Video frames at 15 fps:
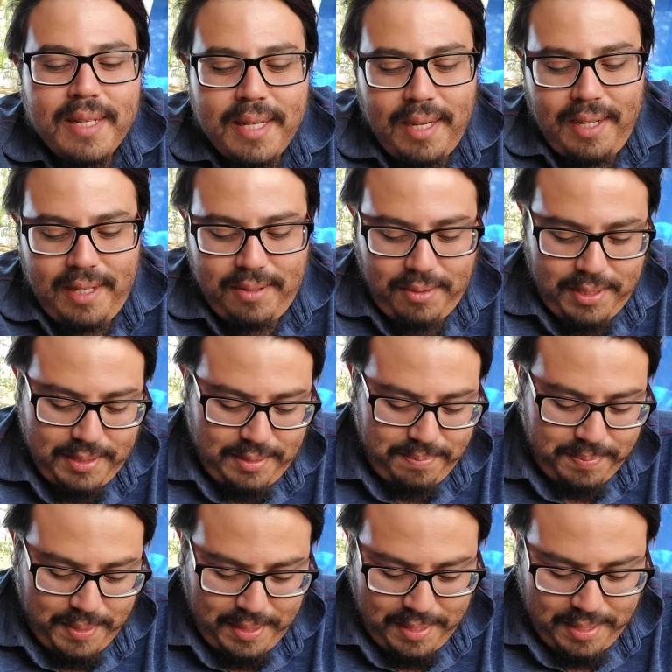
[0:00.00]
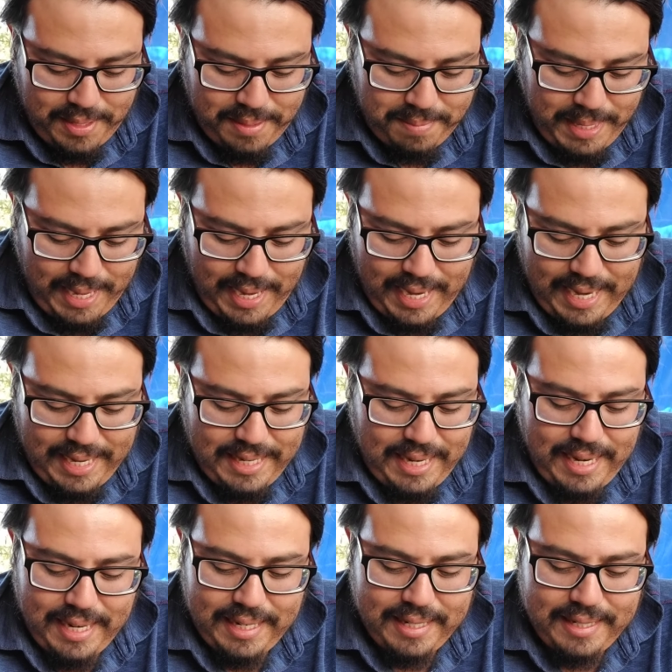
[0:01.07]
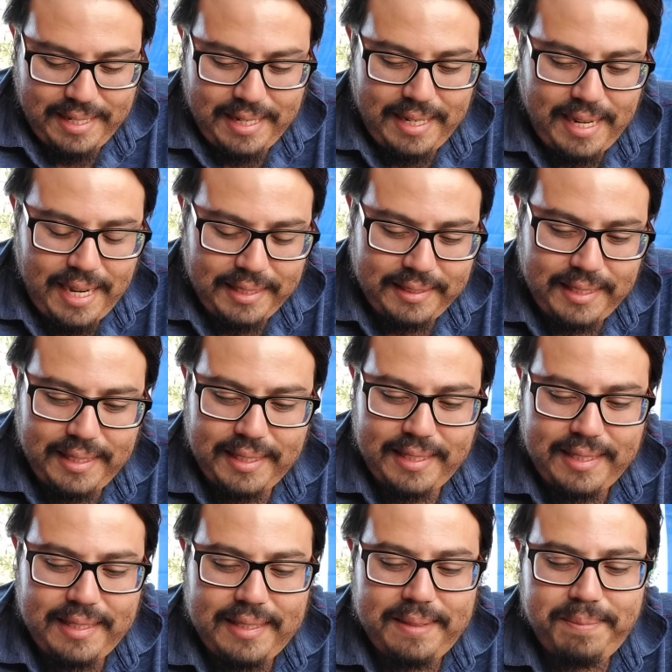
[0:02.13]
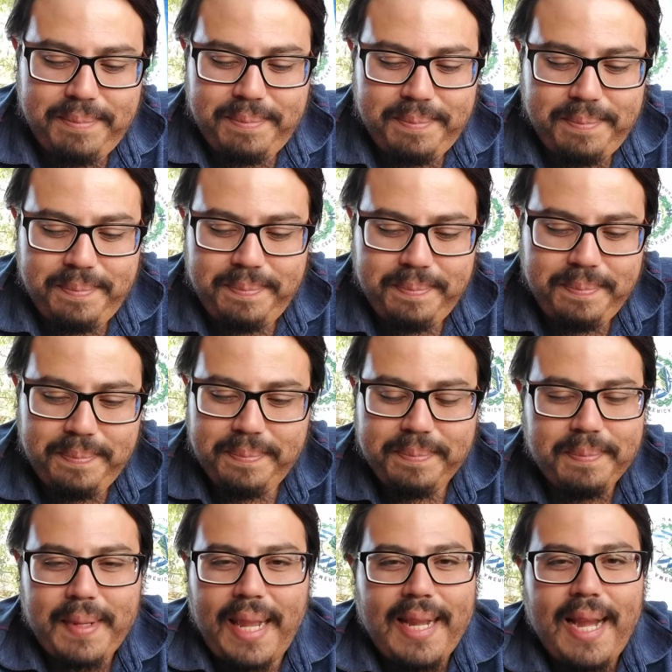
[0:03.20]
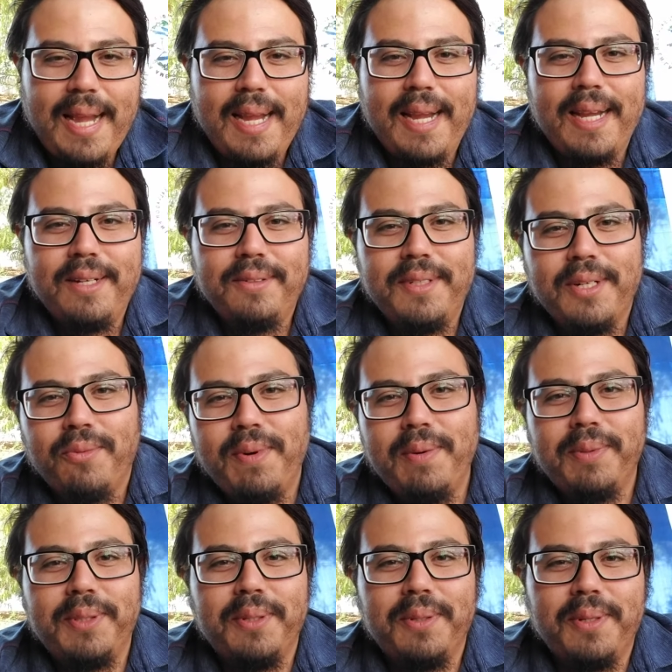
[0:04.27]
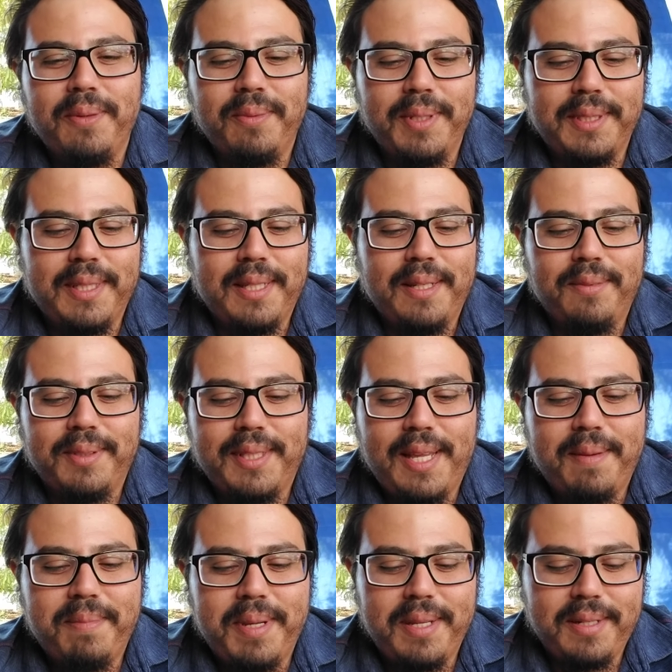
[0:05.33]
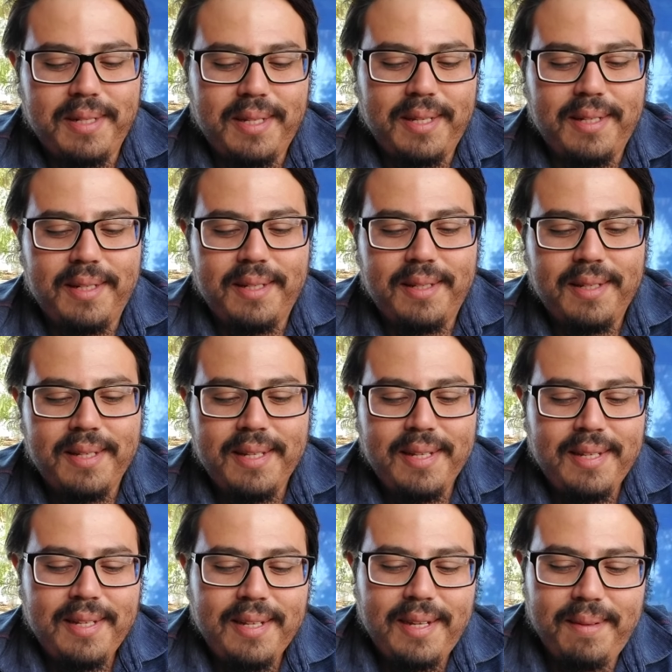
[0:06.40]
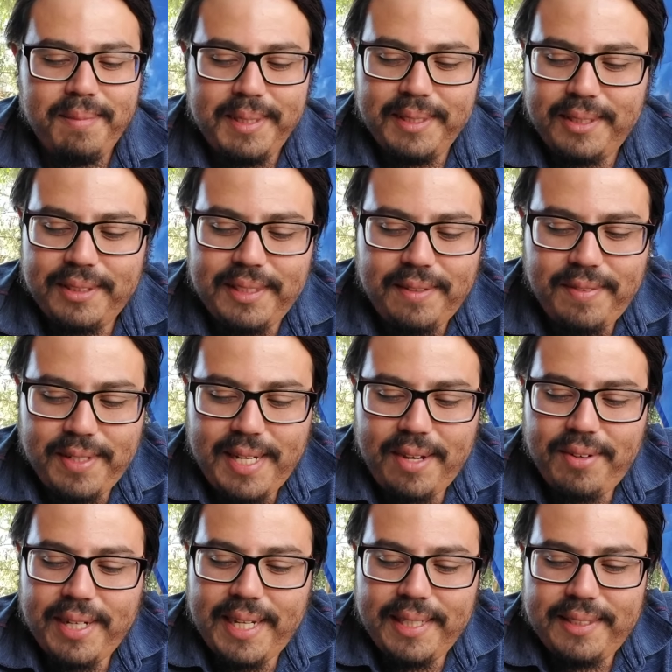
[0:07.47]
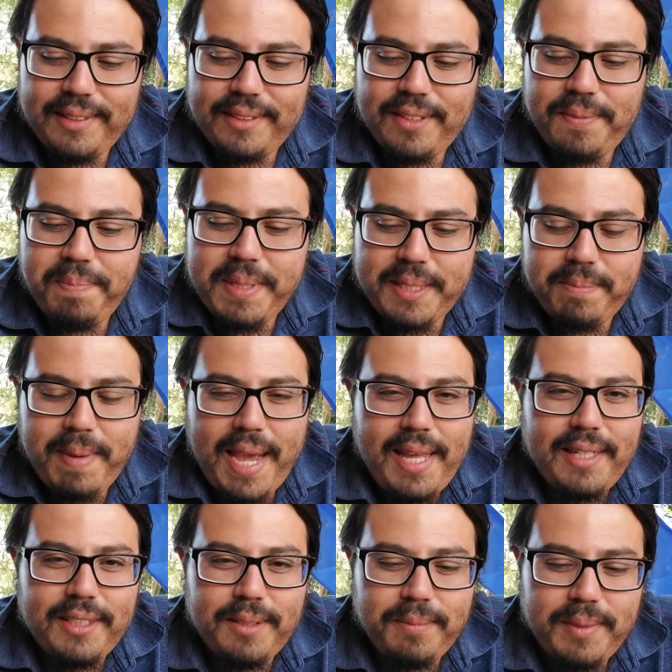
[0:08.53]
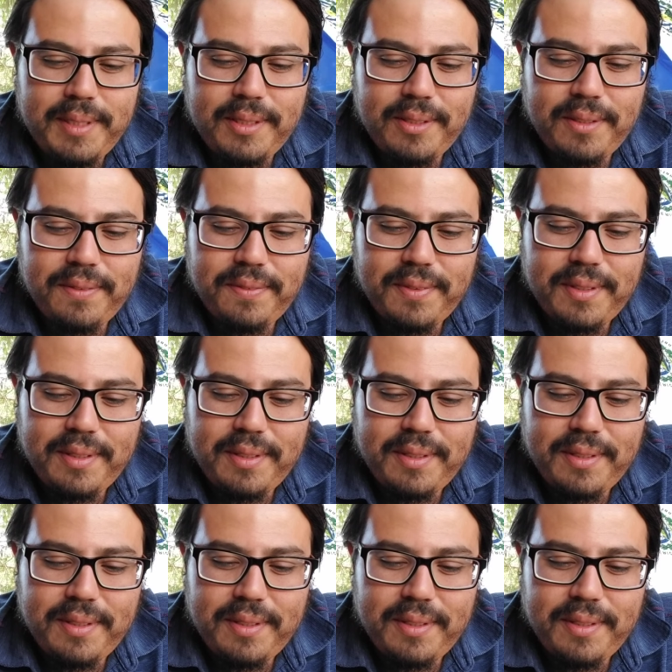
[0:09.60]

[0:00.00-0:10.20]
Anyways, I think I don't agree with that man, and I mean, there's even allegations of mismanagement of